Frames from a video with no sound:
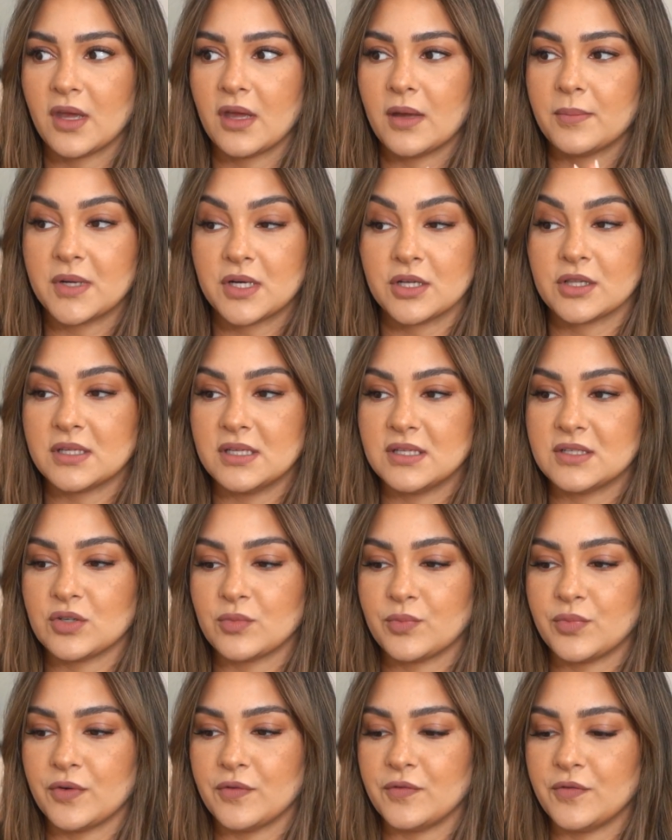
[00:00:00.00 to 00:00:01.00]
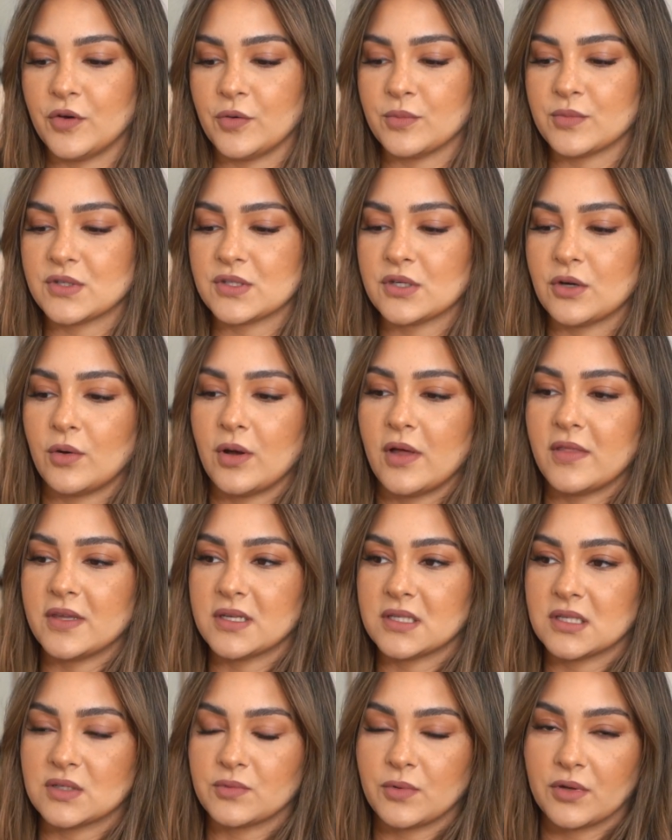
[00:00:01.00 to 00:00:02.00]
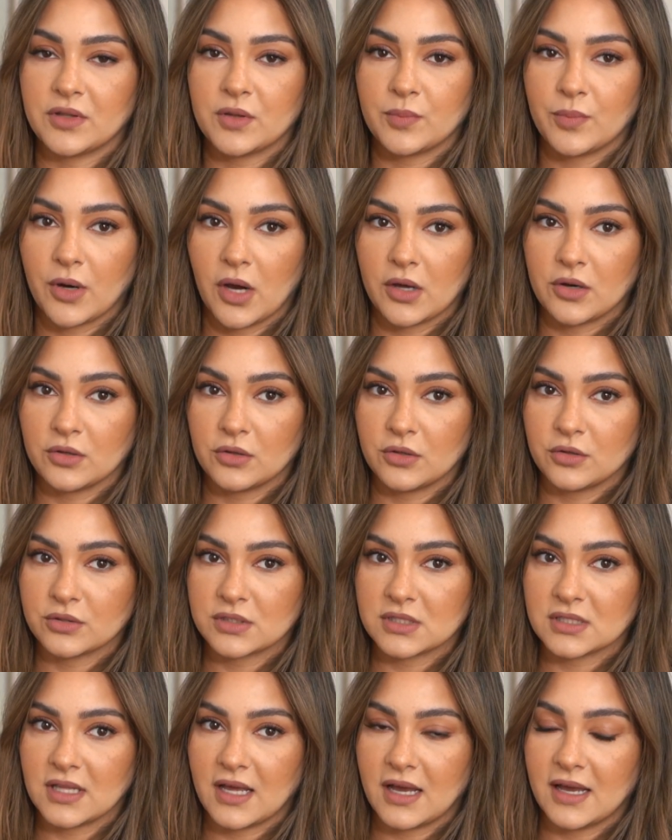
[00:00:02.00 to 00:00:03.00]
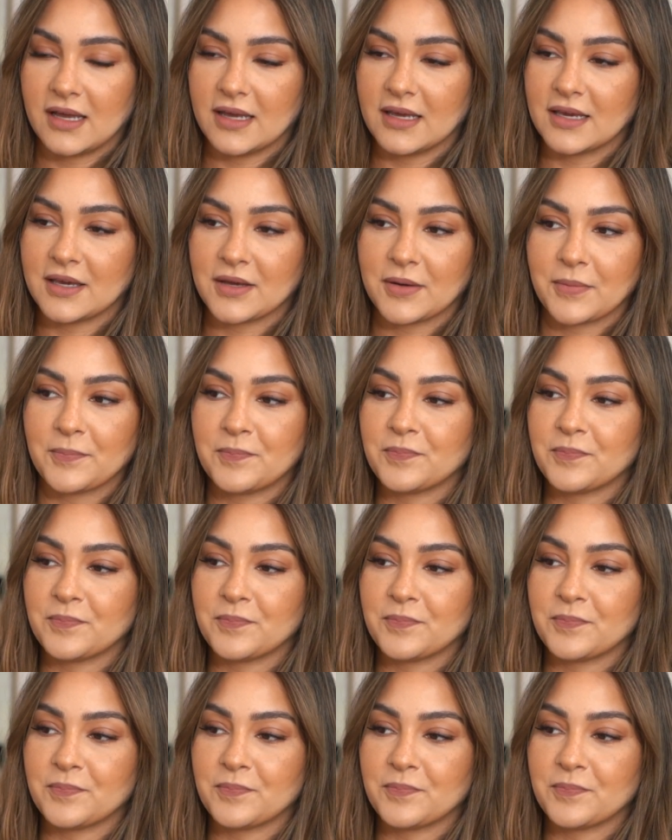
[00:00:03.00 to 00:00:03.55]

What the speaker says: Middle Eastern perfumes. So this is what the bottle looks like.